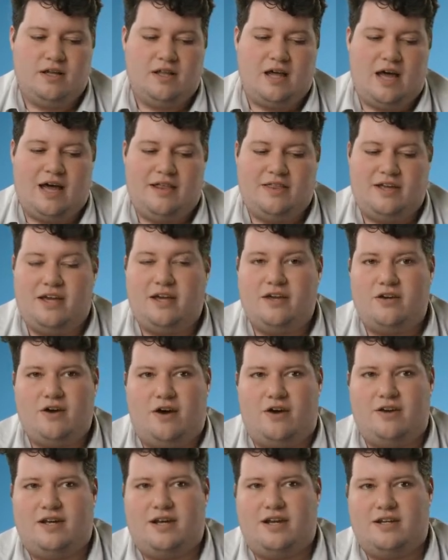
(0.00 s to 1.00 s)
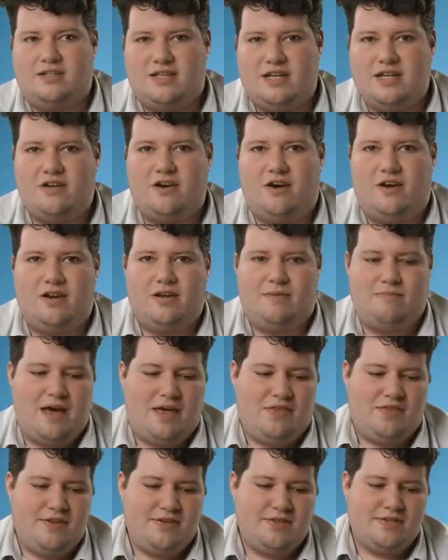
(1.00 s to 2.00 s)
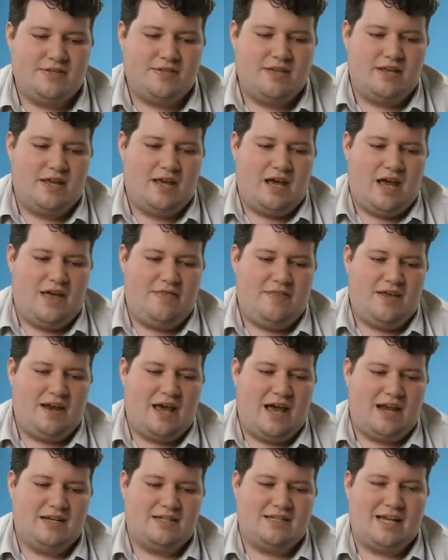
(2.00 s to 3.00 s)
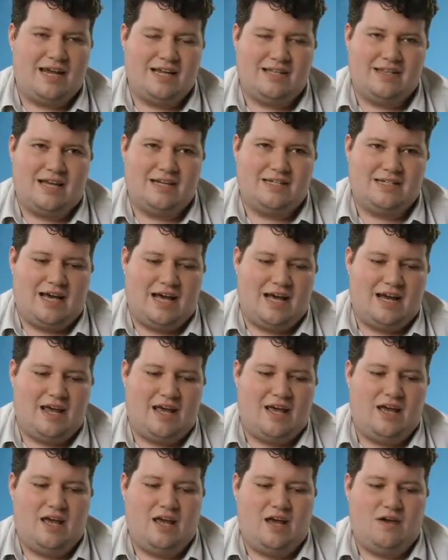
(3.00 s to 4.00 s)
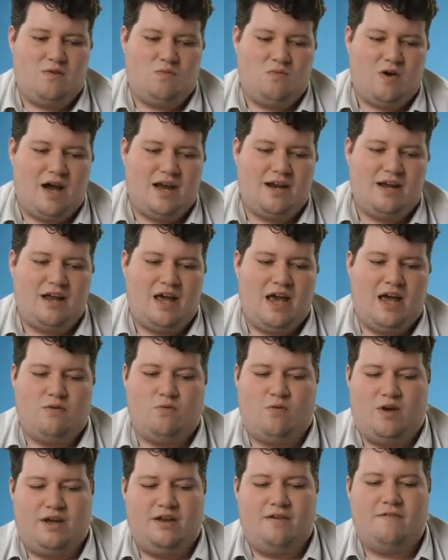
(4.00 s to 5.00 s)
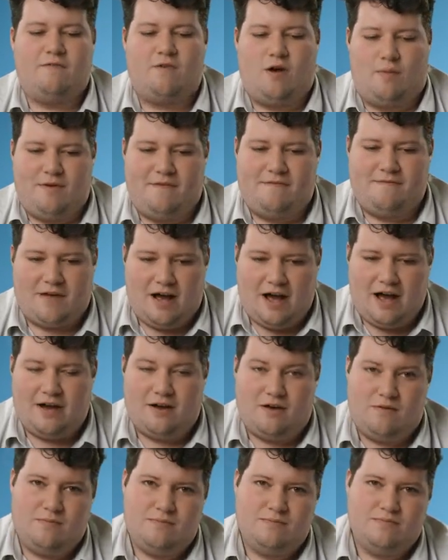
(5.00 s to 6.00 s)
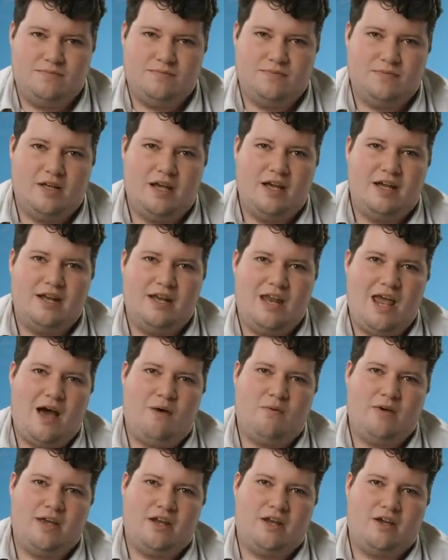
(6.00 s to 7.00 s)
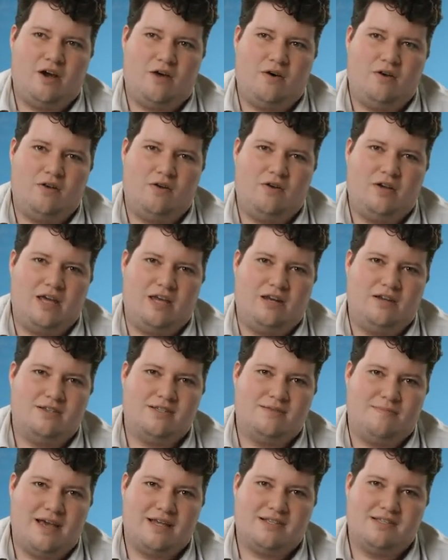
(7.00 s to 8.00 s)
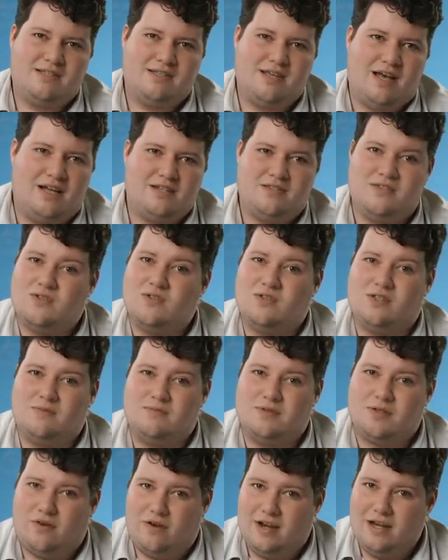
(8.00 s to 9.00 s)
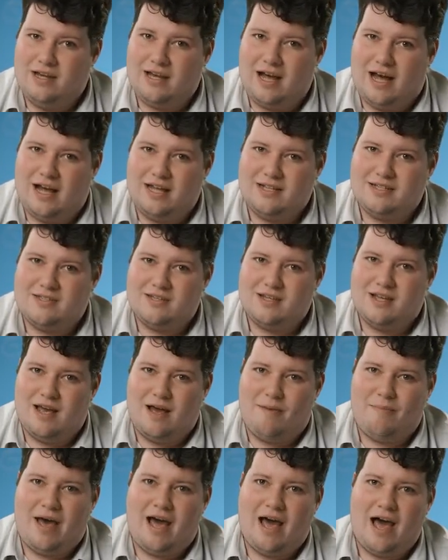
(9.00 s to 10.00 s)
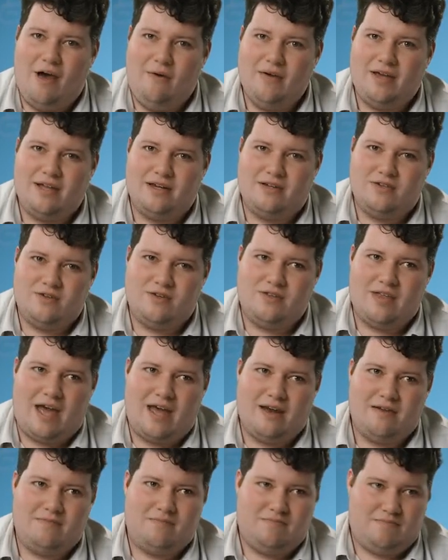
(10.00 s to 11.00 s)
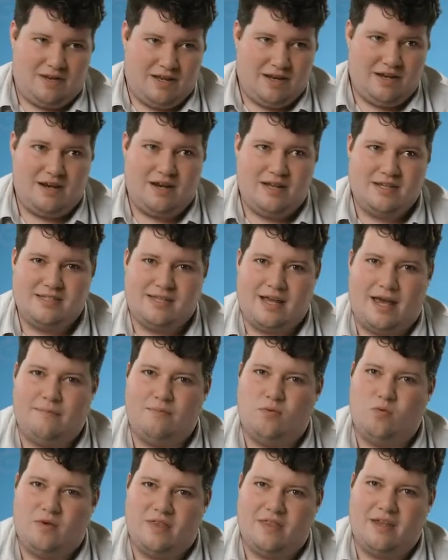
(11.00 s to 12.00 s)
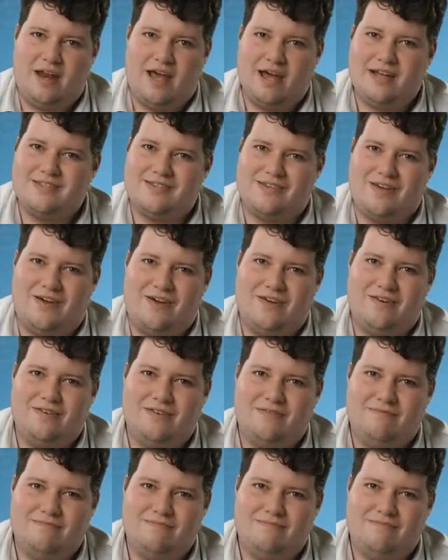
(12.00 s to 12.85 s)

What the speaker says: the encoding and decoding methods, and then how to take that data, write it and read it from a file. Now we're going to go and look in some exercises or some screencasts about how we can do that in an example within Xcode.